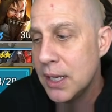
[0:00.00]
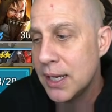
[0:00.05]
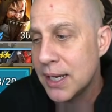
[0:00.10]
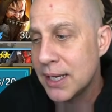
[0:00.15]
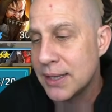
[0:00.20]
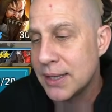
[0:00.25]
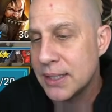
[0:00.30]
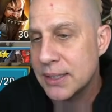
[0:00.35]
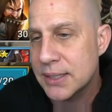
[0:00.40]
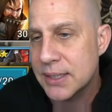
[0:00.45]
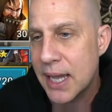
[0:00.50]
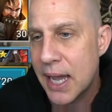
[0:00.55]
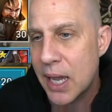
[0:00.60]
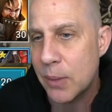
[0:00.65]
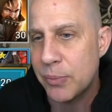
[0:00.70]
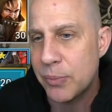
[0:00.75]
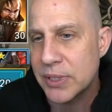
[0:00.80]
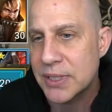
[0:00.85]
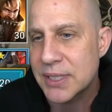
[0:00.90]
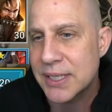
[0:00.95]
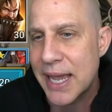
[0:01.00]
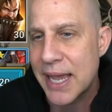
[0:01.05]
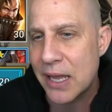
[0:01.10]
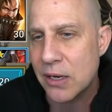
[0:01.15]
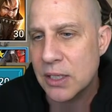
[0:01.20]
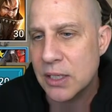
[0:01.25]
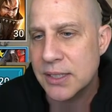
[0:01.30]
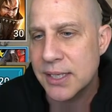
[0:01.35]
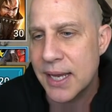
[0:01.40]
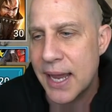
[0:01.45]
And this guy puts
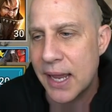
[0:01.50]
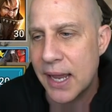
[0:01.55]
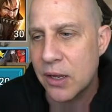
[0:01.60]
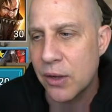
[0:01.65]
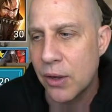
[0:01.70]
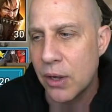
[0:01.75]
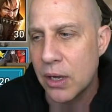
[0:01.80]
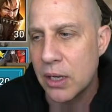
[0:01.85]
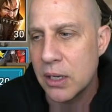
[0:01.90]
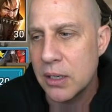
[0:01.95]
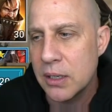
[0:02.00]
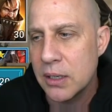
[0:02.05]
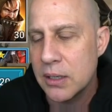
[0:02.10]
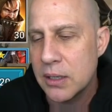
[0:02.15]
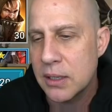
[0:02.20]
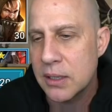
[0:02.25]
counterattack on,